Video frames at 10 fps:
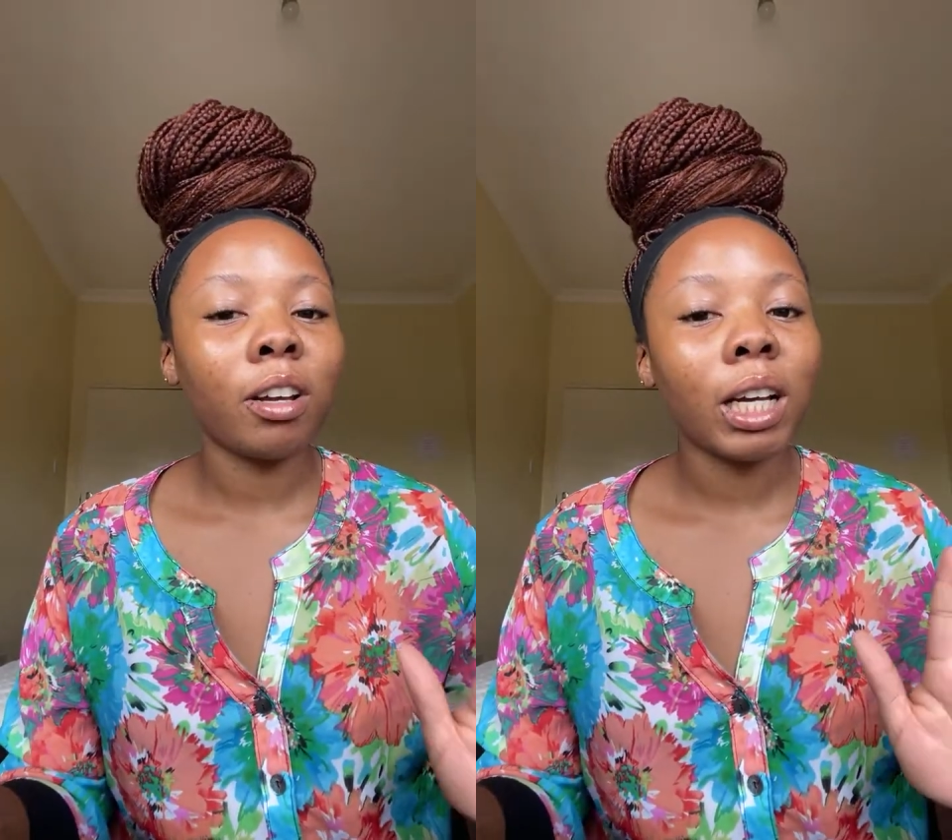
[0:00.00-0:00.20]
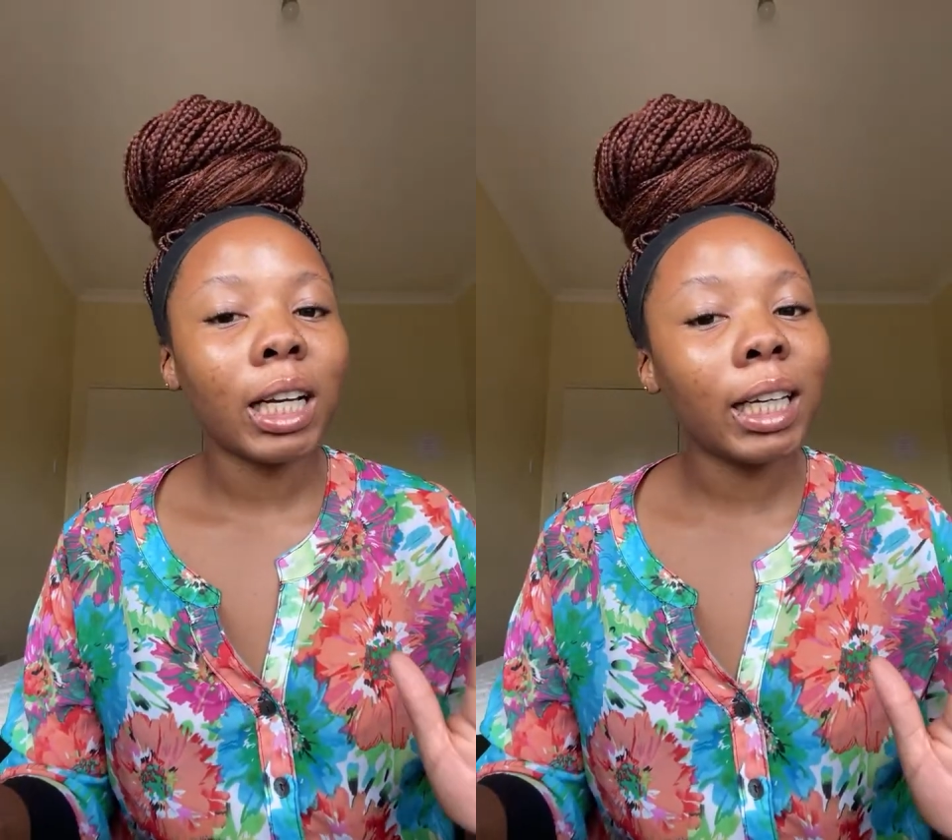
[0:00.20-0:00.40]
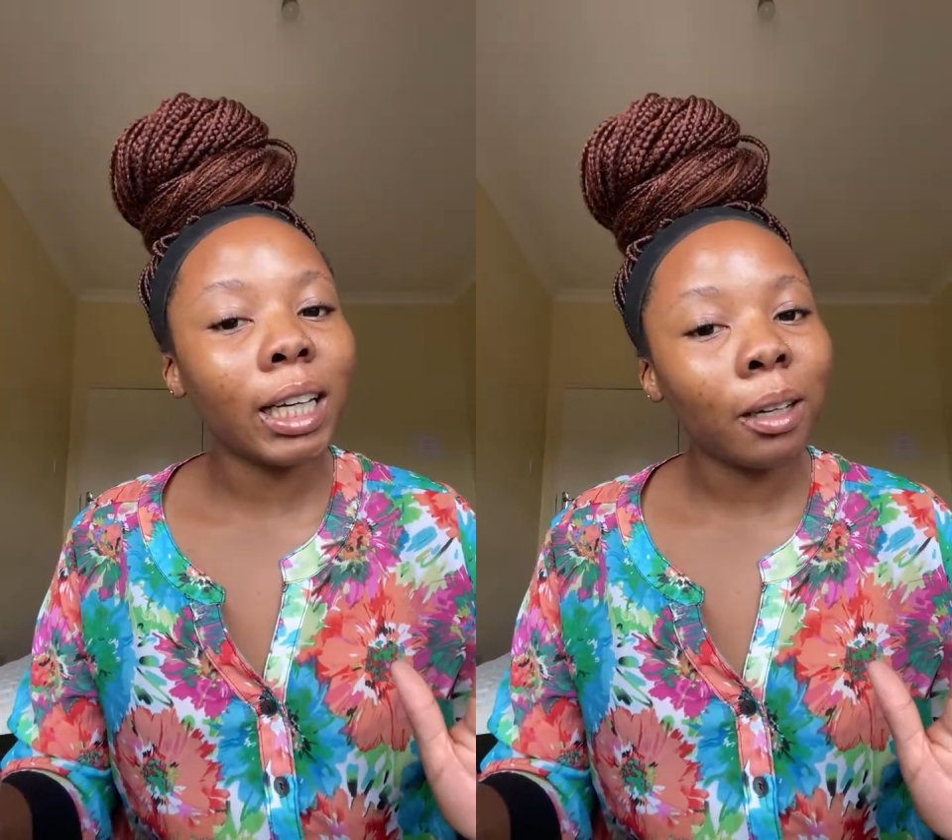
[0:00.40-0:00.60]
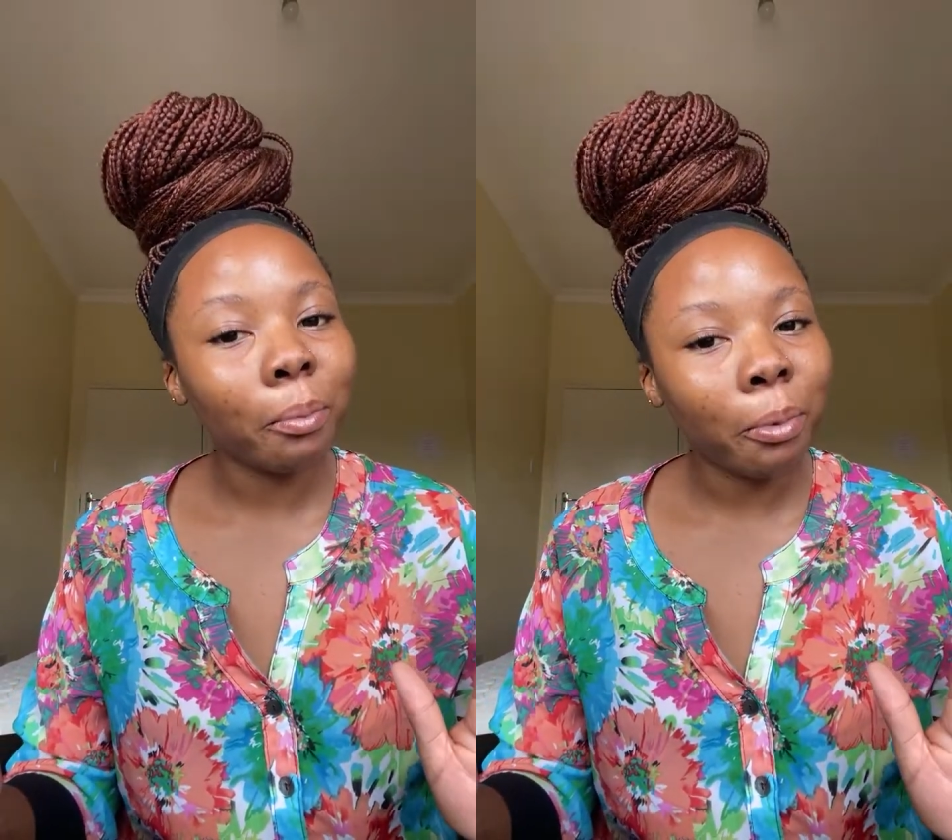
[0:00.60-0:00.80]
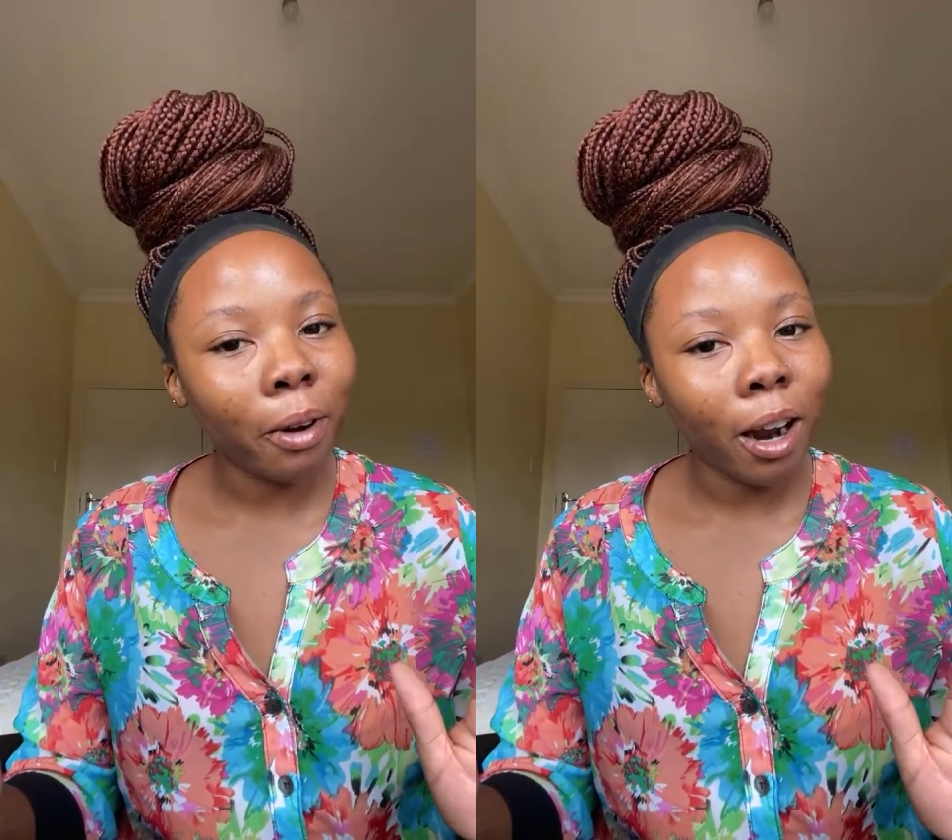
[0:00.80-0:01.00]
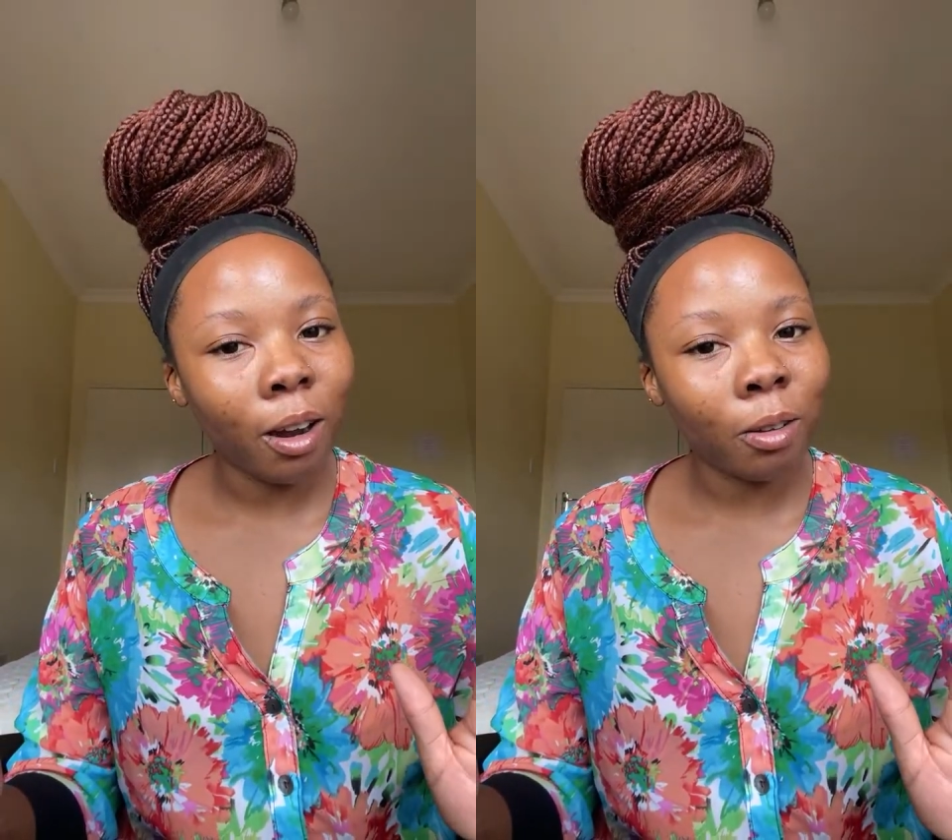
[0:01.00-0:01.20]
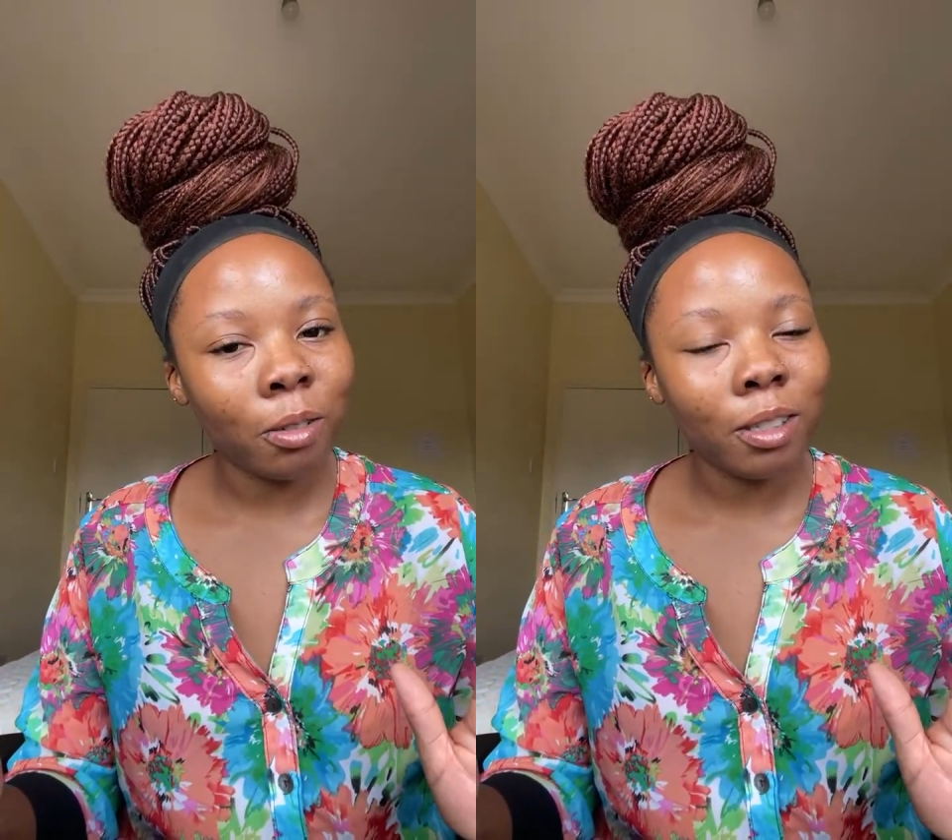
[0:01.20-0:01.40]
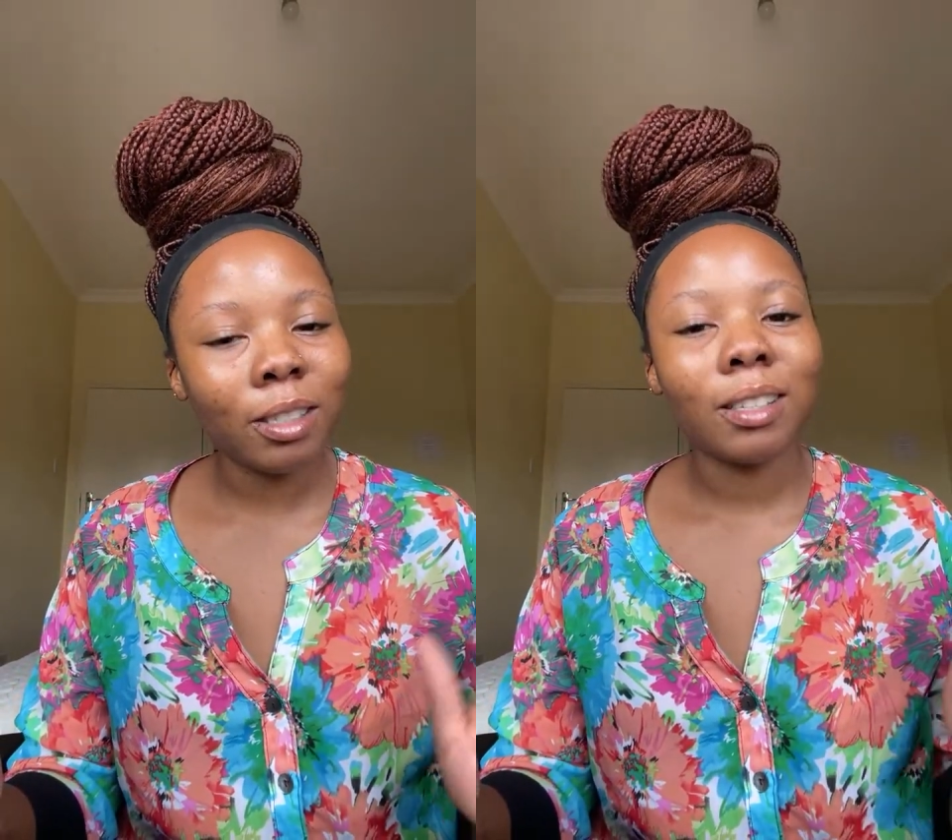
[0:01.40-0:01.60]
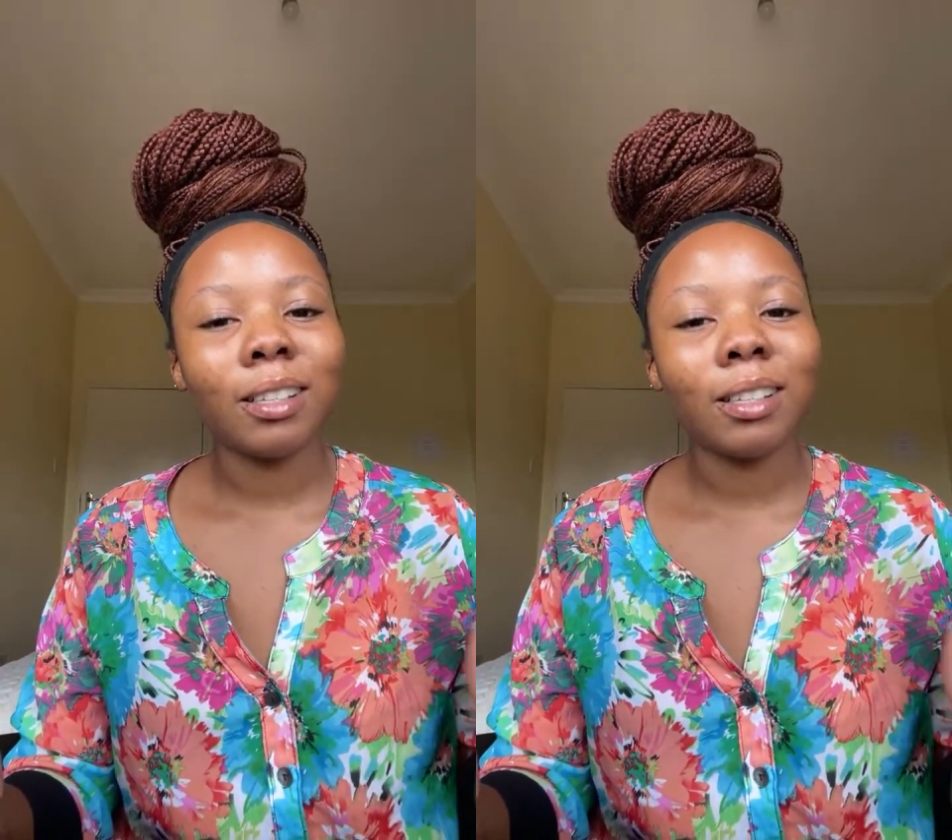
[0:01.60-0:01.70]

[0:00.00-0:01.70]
clean brows